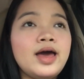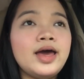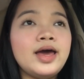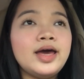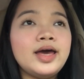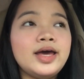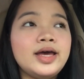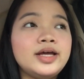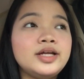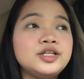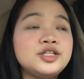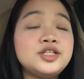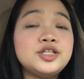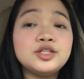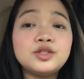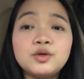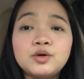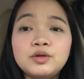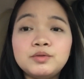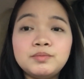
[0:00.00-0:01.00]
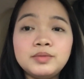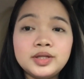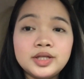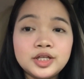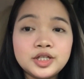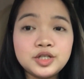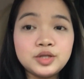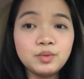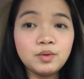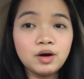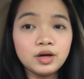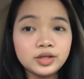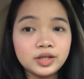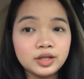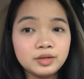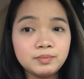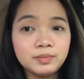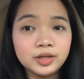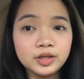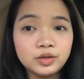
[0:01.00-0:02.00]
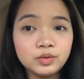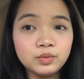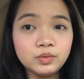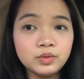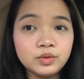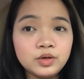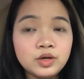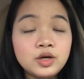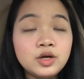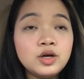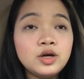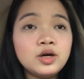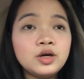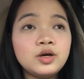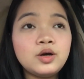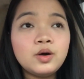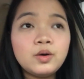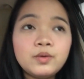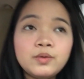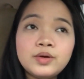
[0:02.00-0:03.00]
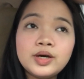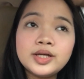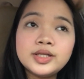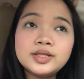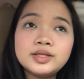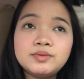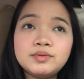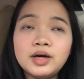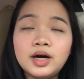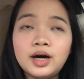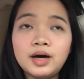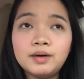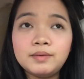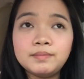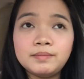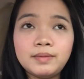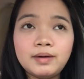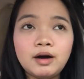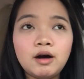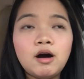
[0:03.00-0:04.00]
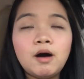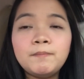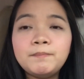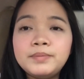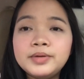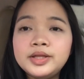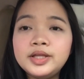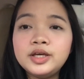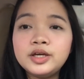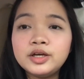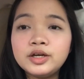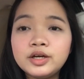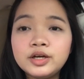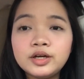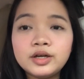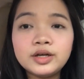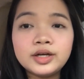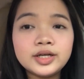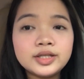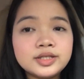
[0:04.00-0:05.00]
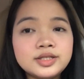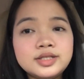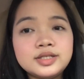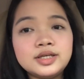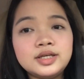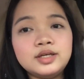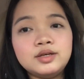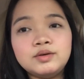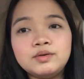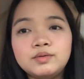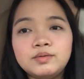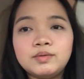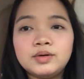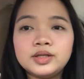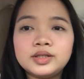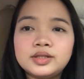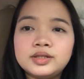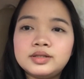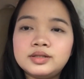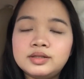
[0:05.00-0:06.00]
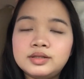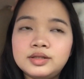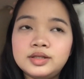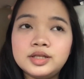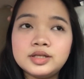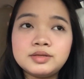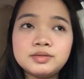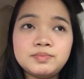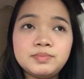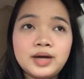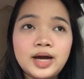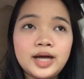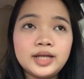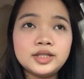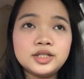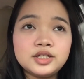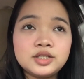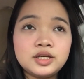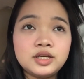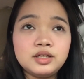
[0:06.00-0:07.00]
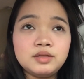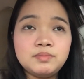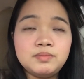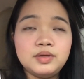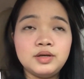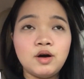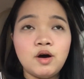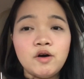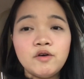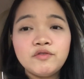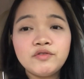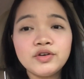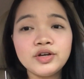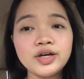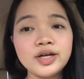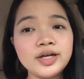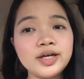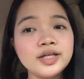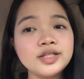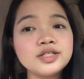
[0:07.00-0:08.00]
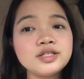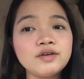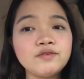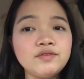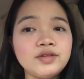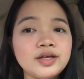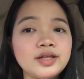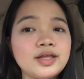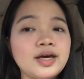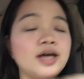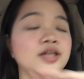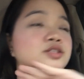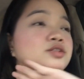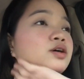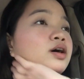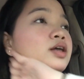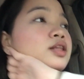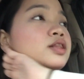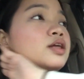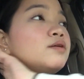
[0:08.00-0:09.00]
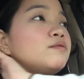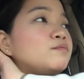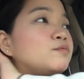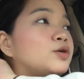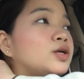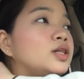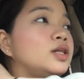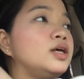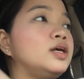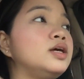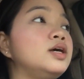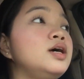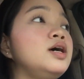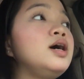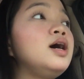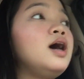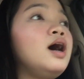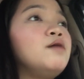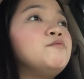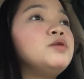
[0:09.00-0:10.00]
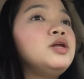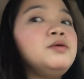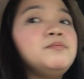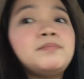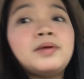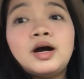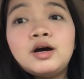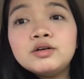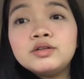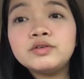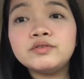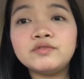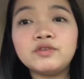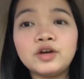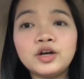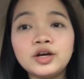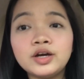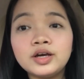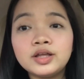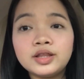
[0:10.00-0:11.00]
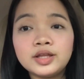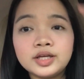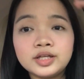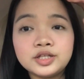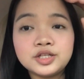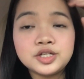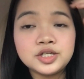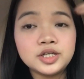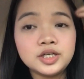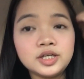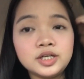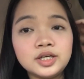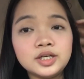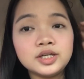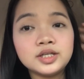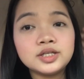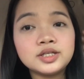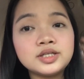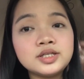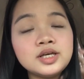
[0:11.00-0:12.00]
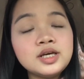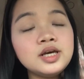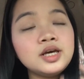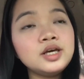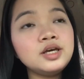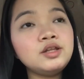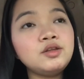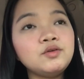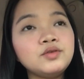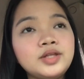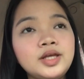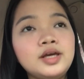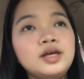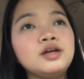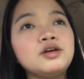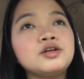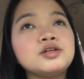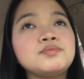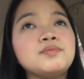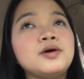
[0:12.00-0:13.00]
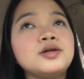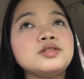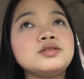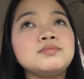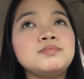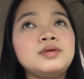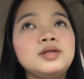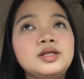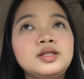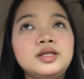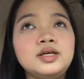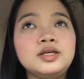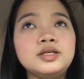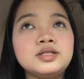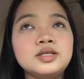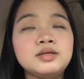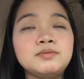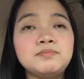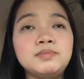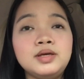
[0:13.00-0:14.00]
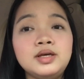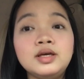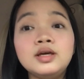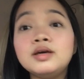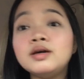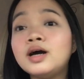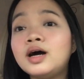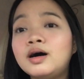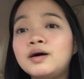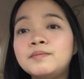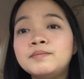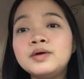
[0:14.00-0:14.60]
And she told me that she wanted me to go and accompany her and see what this brand is gonna be offering and stuff like that. So I'm really proud of her that she is, you know, taking responsibilities and being